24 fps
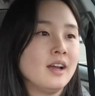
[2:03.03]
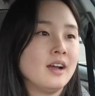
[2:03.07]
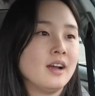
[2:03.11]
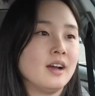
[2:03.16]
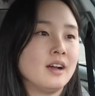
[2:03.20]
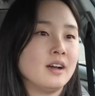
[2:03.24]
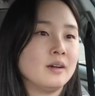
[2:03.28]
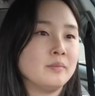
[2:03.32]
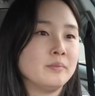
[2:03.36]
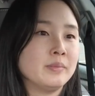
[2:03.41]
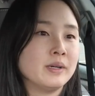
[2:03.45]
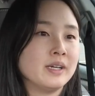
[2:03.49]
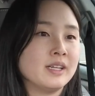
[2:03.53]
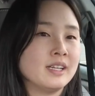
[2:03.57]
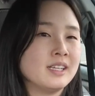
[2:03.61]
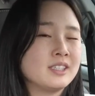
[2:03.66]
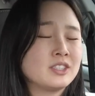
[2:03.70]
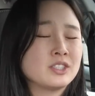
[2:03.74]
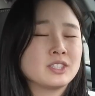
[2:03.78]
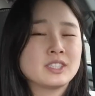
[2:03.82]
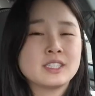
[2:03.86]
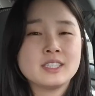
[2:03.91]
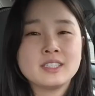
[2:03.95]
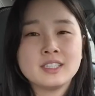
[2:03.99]
uh, but it
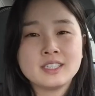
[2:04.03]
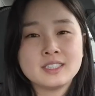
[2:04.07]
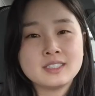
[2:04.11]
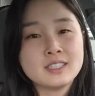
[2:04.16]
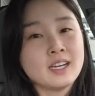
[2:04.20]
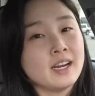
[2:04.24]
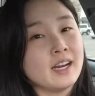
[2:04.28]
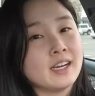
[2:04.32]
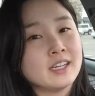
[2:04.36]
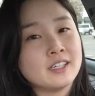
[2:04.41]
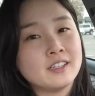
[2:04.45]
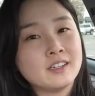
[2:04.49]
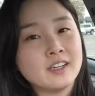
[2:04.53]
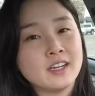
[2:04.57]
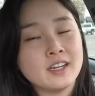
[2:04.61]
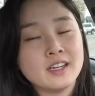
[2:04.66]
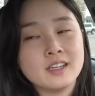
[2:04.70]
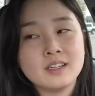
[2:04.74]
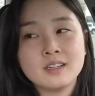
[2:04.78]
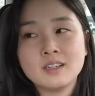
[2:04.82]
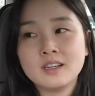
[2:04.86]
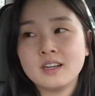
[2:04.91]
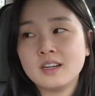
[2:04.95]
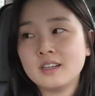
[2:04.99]
just can get
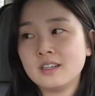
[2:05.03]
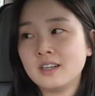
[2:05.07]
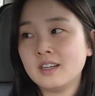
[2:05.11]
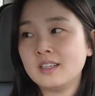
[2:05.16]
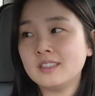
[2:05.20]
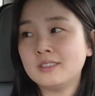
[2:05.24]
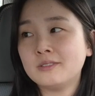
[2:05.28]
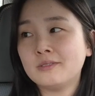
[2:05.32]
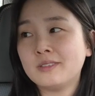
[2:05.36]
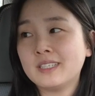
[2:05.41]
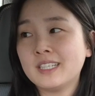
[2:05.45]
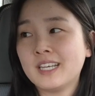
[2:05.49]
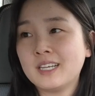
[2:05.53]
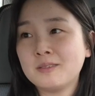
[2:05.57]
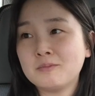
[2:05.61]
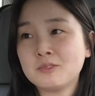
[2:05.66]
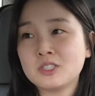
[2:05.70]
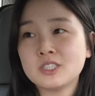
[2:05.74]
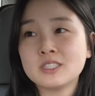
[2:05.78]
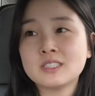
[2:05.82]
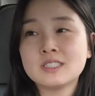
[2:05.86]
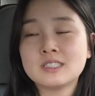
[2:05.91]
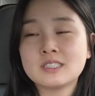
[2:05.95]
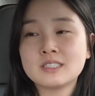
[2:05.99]
tiring uh, when I'm
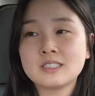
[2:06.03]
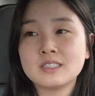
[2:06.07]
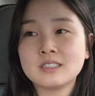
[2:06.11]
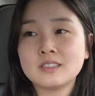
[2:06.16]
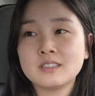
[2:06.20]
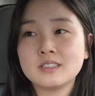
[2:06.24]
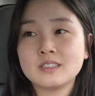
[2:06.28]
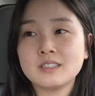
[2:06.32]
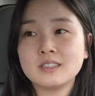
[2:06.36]
just